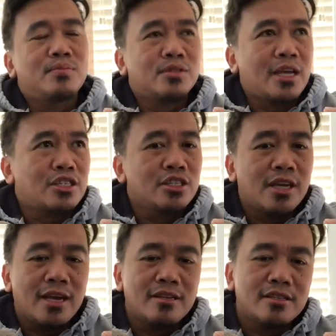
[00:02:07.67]

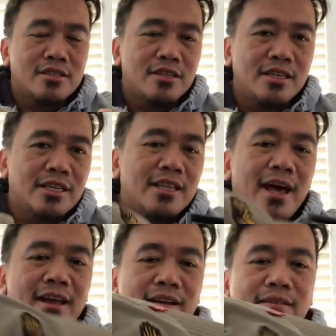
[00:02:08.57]
protection case, you need
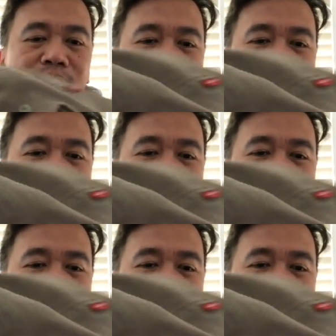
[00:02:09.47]
that.